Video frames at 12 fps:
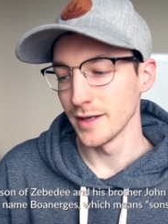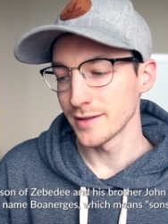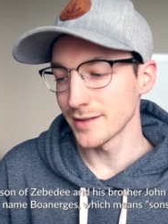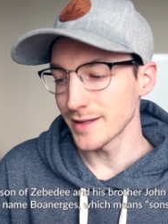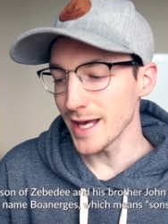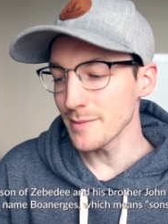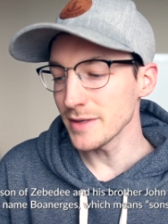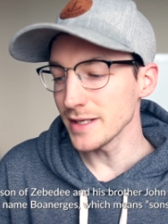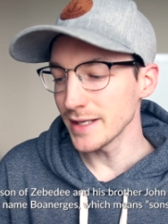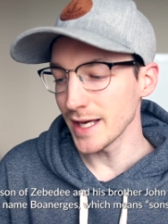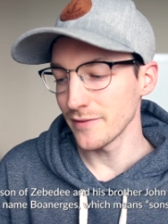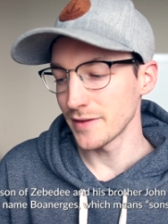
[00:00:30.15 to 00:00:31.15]
To them he
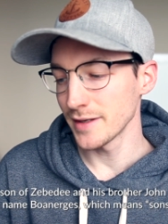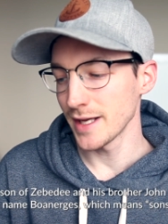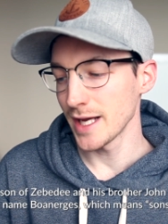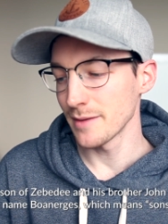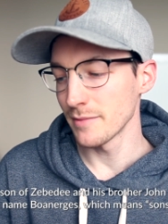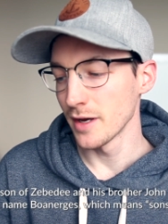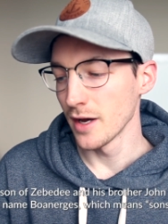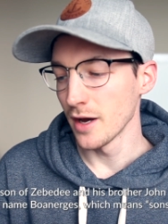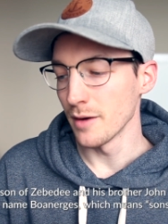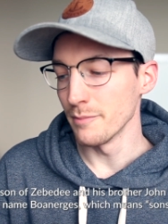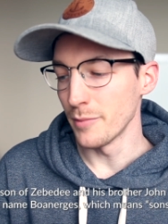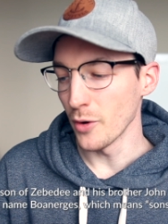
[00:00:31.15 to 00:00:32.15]
gave the name
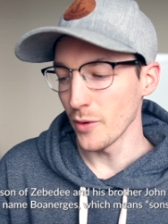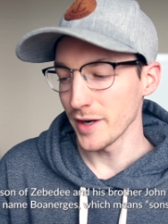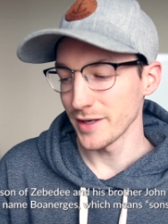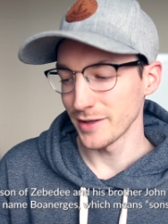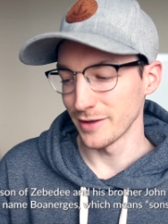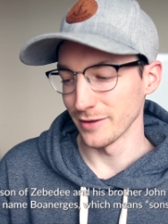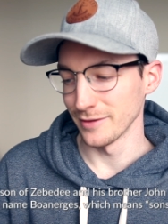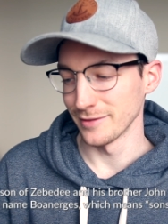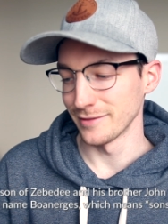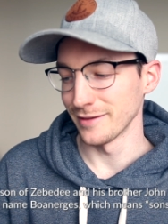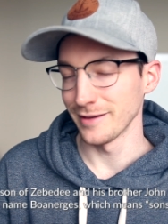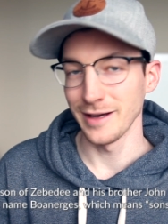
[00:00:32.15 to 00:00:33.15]
Boanerges,